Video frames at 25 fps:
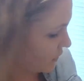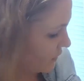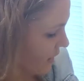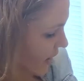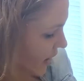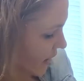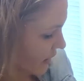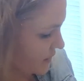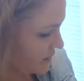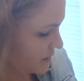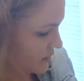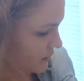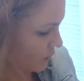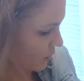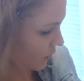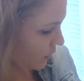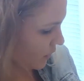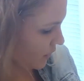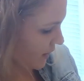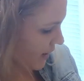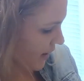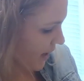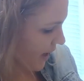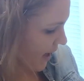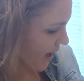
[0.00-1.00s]
next we're
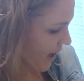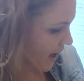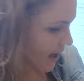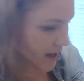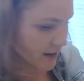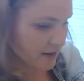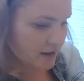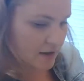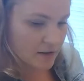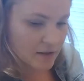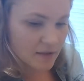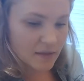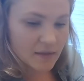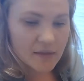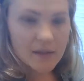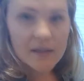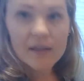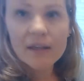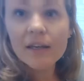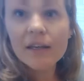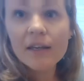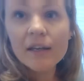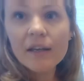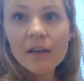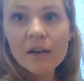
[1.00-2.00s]
gonna add
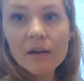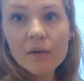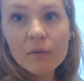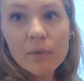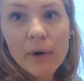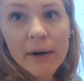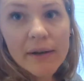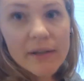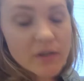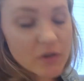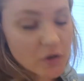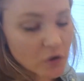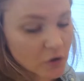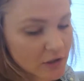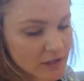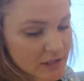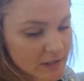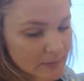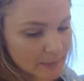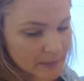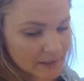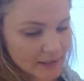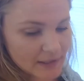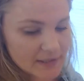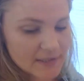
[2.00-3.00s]
the Rice
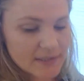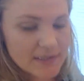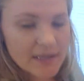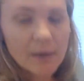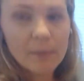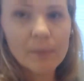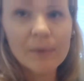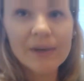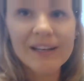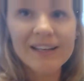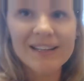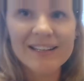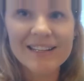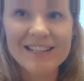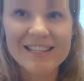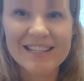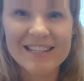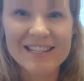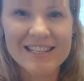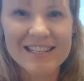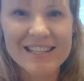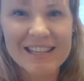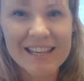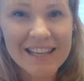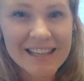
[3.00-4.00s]
Krispies, and we need
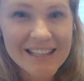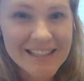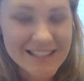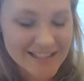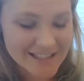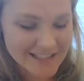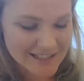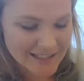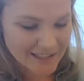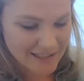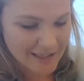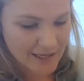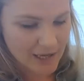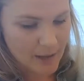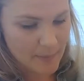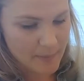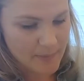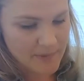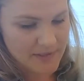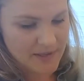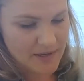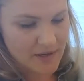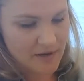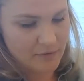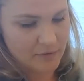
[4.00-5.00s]
6
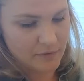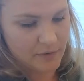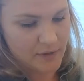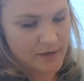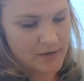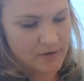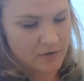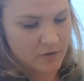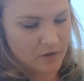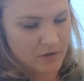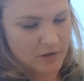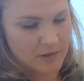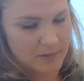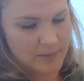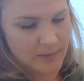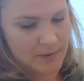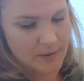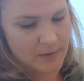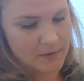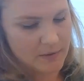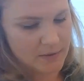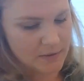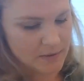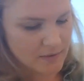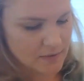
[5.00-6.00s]
cups of Rice
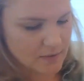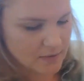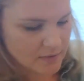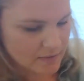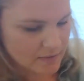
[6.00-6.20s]
Krispies.